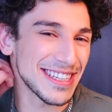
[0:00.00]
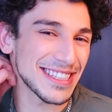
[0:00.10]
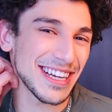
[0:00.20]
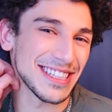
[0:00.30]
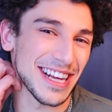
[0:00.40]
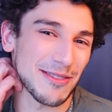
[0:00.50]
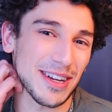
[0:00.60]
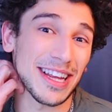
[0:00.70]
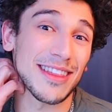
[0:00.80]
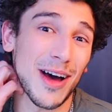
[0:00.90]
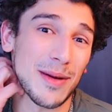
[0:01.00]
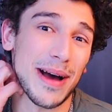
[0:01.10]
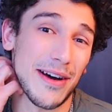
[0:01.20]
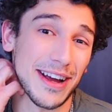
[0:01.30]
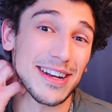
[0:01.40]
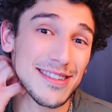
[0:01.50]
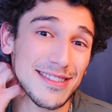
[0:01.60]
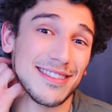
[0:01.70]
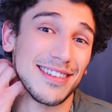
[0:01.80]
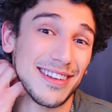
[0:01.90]
can tell he's like really thought about it.
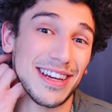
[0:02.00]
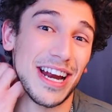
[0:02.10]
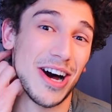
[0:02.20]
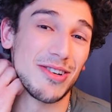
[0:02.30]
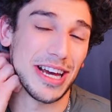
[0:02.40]
You know,